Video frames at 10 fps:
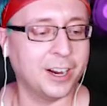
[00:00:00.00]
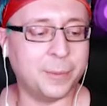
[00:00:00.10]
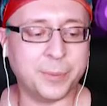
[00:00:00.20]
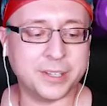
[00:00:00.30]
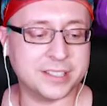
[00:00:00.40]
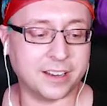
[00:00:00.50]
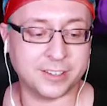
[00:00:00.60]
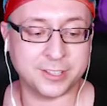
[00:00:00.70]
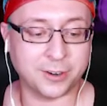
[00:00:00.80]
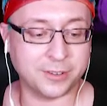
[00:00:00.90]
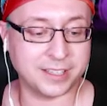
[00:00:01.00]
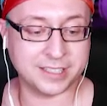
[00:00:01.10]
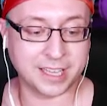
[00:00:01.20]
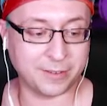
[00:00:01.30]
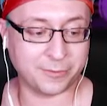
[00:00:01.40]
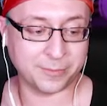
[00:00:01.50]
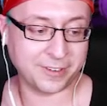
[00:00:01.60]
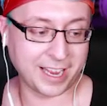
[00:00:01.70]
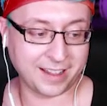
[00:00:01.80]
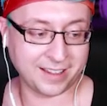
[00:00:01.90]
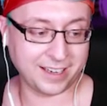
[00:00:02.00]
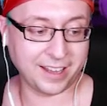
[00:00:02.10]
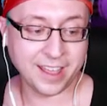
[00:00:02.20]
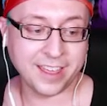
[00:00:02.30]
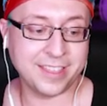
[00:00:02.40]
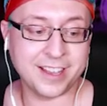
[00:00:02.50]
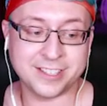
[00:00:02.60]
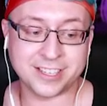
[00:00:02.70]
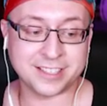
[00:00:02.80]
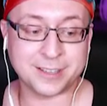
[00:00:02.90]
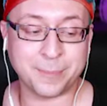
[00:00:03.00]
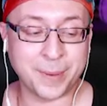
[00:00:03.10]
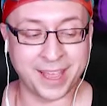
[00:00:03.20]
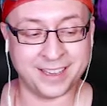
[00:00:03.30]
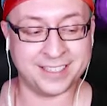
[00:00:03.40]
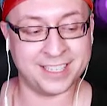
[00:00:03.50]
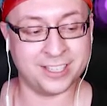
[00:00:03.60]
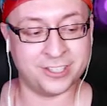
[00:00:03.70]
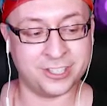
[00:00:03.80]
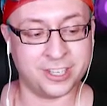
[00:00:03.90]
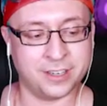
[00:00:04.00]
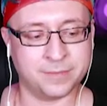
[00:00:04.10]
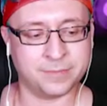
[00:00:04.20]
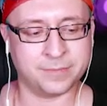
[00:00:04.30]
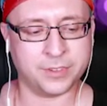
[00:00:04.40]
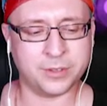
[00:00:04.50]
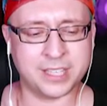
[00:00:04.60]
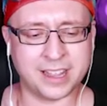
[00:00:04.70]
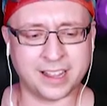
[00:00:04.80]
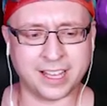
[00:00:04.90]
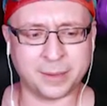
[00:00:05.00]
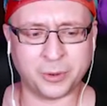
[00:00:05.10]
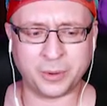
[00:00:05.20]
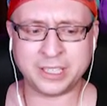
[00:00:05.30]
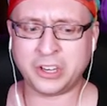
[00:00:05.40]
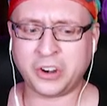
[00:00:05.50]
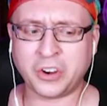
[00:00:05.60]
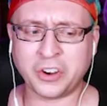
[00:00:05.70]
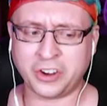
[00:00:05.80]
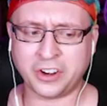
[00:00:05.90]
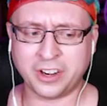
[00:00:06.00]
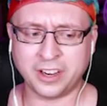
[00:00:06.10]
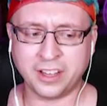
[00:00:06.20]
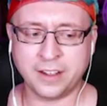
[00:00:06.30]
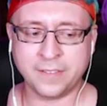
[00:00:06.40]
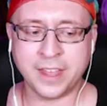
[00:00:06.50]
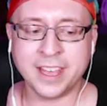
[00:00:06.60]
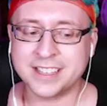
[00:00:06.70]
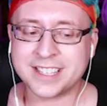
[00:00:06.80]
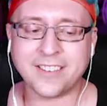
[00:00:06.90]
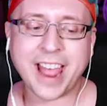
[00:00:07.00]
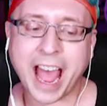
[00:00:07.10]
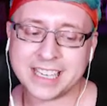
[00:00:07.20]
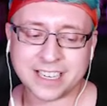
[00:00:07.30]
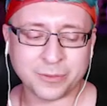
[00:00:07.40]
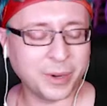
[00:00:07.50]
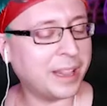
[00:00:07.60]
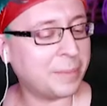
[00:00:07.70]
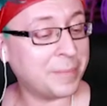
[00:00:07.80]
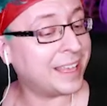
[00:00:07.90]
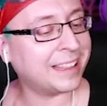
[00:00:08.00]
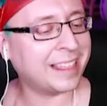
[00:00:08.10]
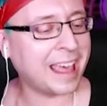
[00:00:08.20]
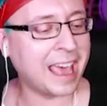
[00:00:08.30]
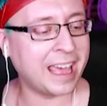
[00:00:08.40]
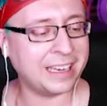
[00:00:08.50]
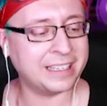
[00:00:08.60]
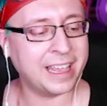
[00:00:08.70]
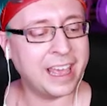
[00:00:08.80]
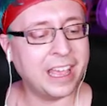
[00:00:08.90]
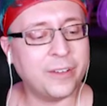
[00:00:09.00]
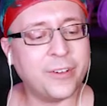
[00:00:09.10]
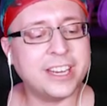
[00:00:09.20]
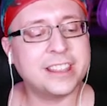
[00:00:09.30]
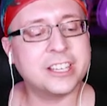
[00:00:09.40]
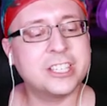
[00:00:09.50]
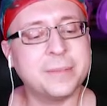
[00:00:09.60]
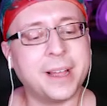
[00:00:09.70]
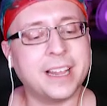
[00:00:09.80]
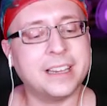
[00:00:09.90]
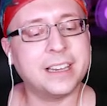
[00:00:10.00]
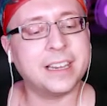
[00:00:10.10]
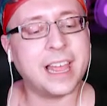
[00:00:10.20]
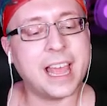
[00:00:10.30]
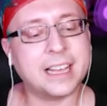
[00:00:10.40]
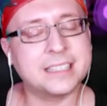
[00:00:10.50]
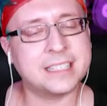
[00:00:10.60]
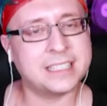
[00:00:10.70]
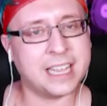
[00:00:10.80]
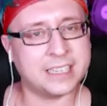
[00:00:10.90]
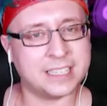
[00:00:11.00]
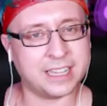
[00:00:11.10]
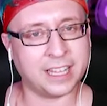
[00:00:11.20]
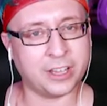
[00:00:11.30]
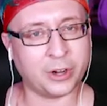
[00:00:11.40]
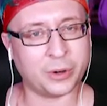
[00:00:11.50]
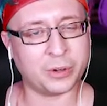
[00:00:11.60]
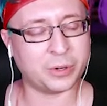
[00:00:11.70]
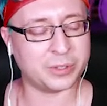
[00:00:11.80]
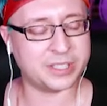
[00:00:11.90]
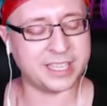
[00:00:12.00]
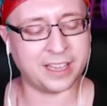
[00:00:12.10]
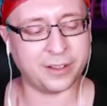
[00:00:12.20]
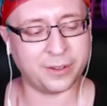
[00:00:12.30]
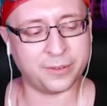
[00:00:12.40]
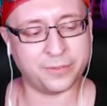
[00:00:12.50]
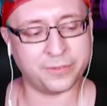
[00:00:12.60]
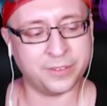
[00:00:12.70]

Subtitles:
Her books aren't a total escape from reality. They're just a bandage. You say that like I'm going to hurt her. Sorry, I didn't really mean that. If anything, she might accidentally hurt herself.